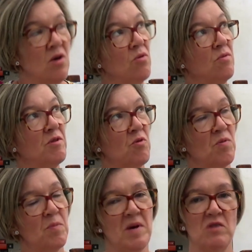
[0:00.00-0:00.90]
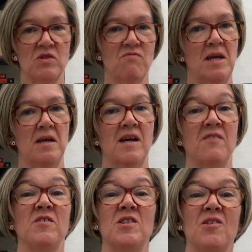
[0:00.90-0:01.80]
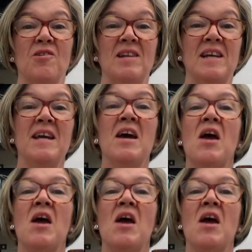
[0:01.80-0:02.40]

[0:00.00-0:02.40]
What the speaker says: Oh, we've got the bells ringing out for Darnley.